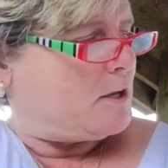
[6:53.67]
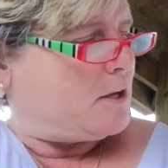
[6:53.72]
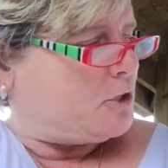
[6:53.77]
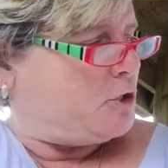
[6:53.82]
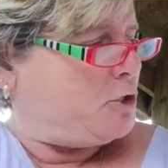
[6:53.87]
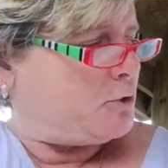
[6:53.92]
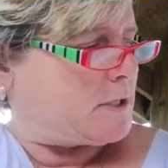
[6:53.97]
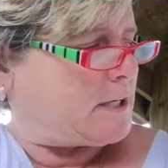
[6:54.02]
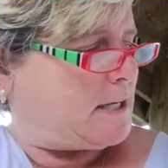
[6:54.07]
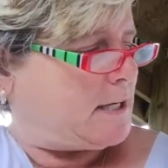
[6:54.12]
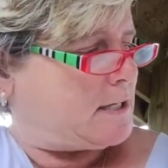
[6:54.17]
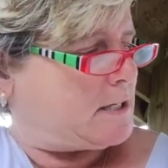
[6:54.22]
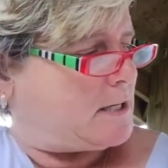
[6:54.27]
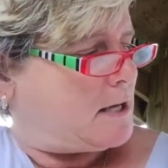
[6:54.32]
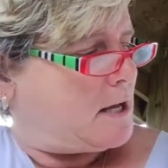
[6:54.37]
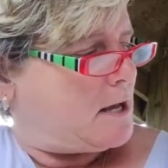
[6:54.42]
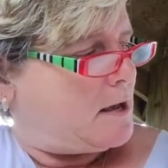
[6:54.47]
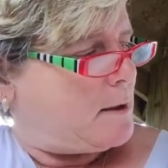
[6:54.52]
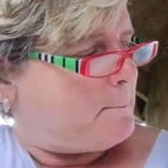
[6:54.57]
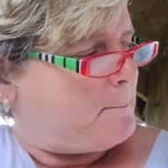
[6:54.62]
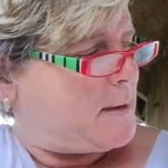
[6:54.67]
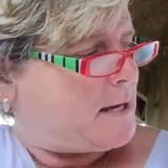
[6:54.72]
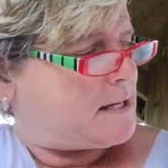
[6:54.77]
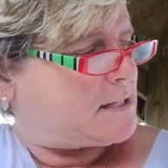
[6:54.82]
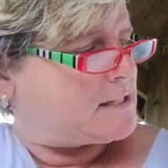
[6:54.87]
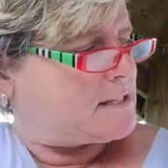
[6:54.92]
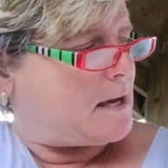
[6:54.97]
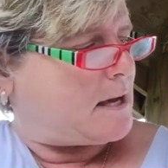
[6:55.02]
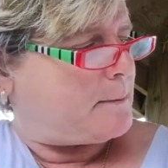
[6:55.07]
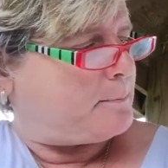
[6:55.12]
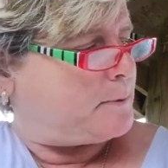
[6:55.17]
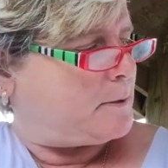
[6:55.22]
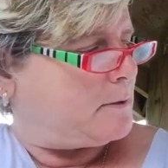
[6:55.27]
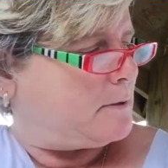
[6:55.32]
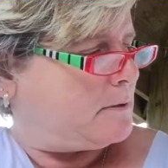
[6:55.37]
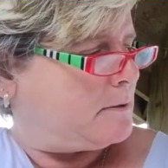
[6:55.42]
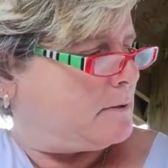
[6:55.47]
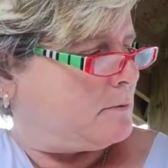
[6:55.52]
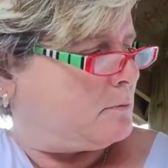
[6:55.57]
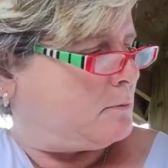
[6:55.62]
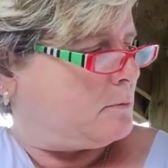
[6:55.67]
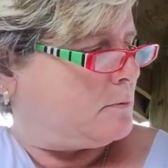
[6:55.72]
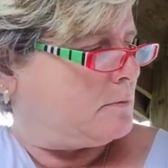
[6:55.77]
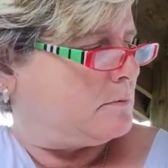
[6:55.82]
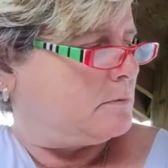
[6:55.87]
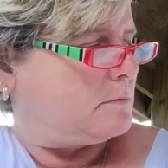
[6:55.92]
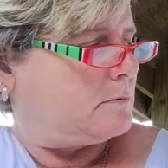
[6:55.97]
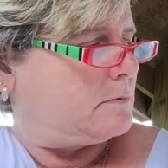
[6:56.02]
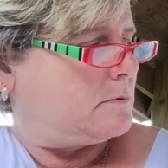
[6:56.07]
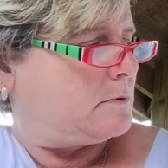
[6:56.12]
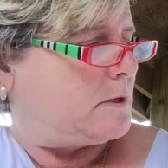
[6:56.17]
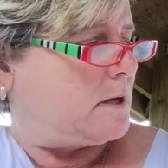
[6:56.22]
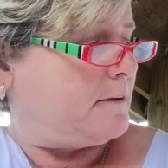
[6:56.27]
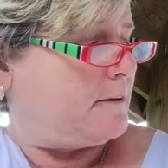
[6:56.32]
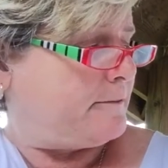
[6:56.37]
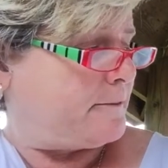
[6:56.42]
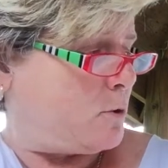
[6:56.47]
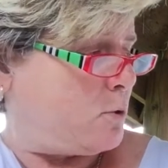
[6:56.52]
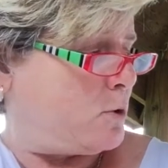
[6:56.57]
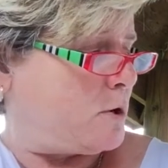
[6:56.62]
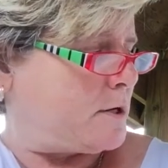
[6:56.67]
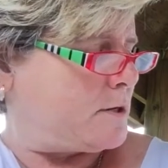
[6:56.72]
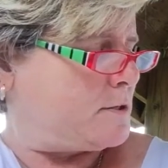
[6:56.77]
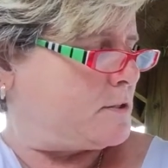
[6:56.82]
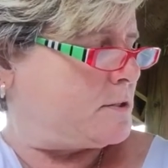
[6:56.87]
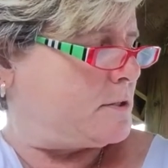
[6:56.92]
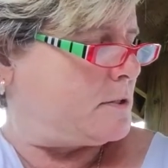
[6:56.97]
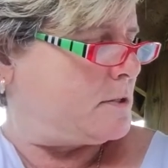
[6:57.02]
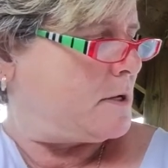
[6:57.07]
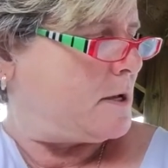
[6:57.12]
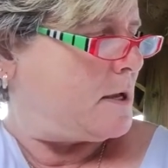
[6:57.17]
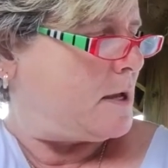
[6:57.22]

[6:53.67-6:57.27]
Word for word: you get mixed up, of course,